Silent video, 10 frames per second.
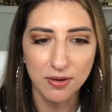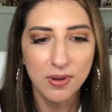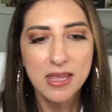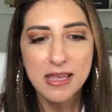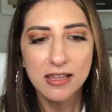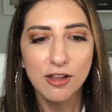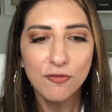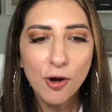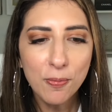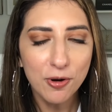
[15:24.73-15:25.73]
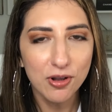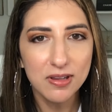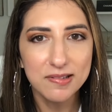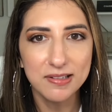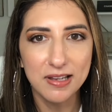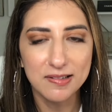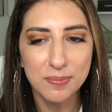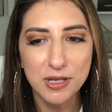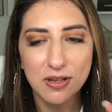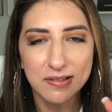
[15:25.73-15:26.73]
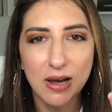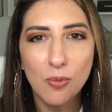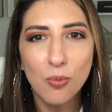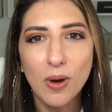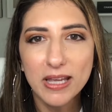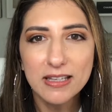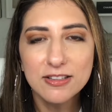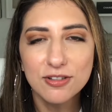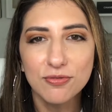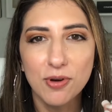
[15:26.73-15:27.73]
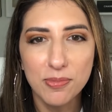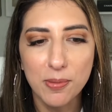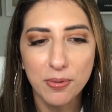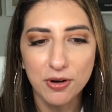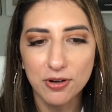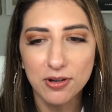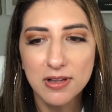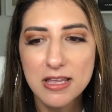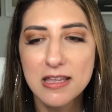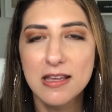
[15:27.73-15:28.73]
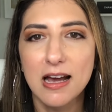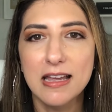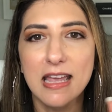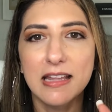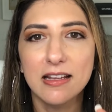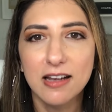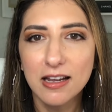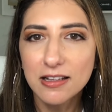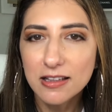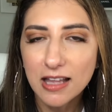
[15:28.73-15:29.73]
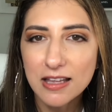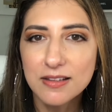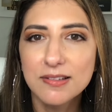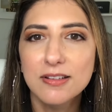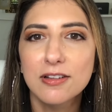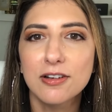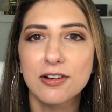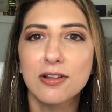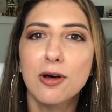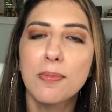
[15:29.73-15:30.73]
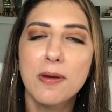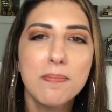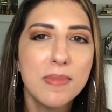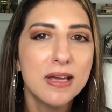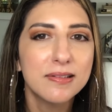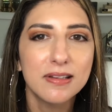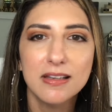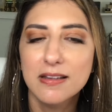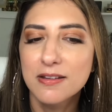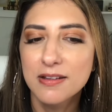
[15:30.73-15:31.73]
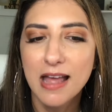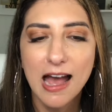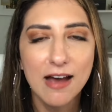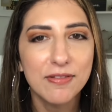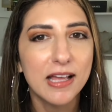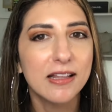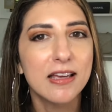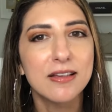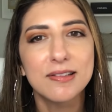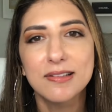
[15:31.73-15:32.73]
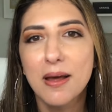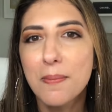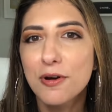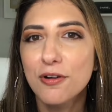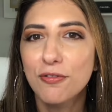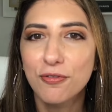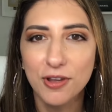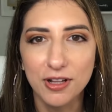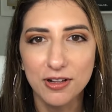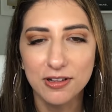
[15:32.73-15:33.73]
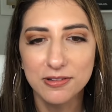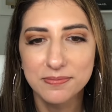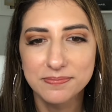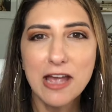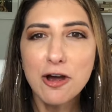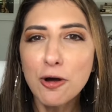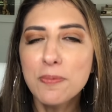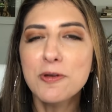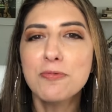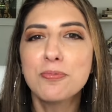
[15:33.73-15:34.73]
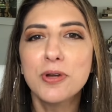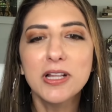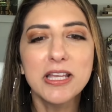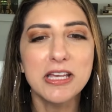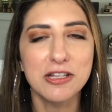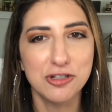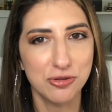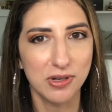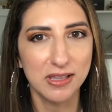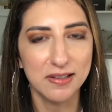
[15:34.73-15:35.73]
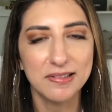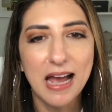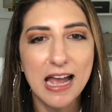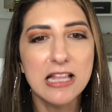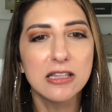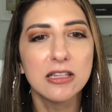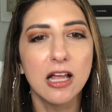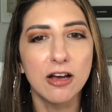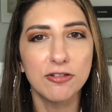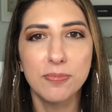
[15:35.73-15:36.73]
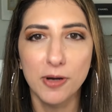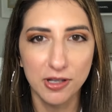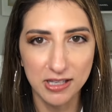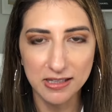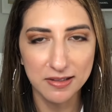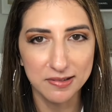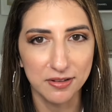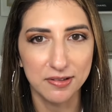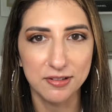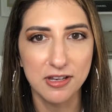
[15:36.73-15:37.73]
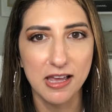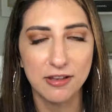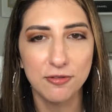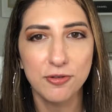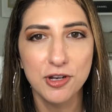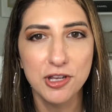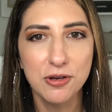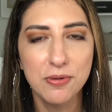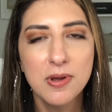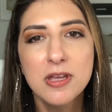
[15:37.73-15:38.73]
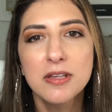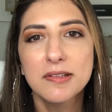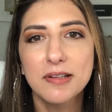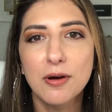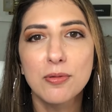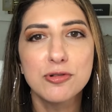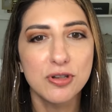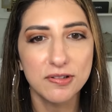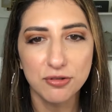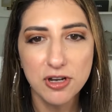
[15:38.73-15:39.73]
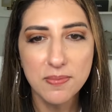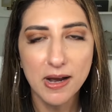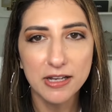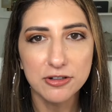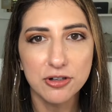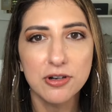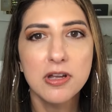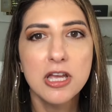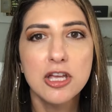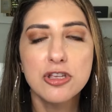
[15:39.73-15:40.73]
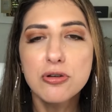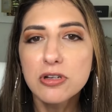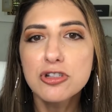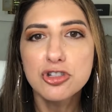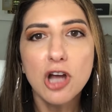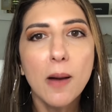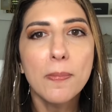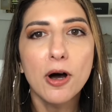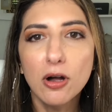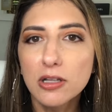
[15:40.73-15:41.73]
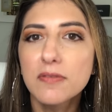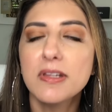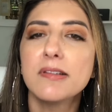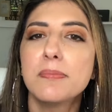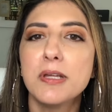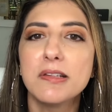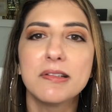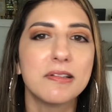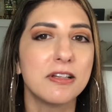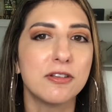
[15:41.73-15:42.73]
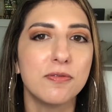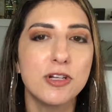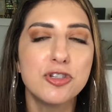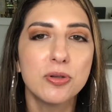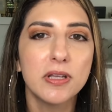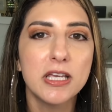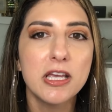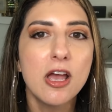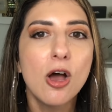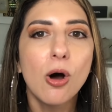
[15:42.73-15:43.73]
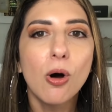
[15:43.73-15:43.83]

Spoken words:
So the faux pearl is nice because that white from the pearl, again, it kind of lightens the look a little bit, makes it have that like summer feel. I hope you really enjoyed this. I love putting these looks together for you. So just a reminder, you can shop all of these pieces individually,